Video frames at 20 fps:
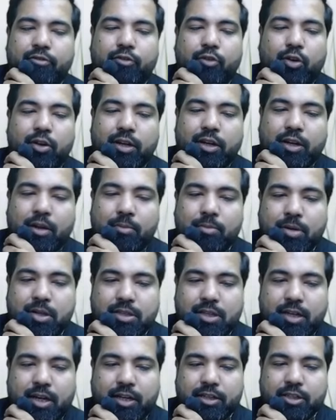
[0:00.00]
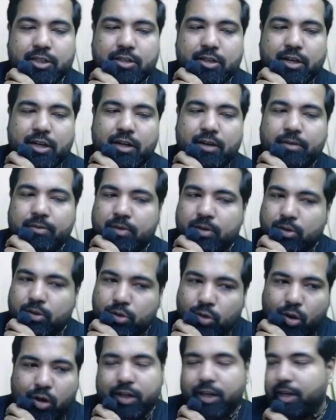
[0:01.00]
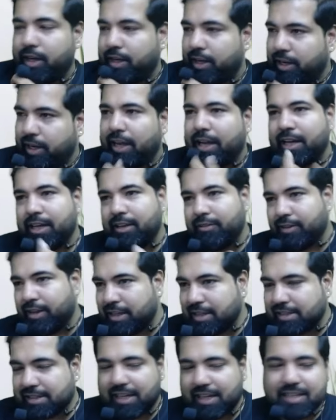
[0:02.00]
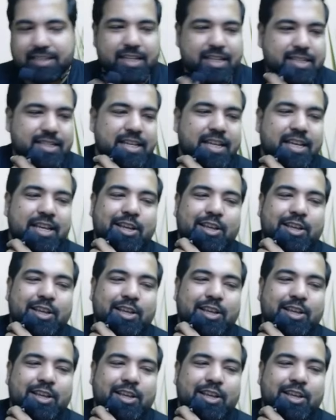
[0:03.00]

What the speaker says: Foreign companies are registered not in India, anywhere else. Yes.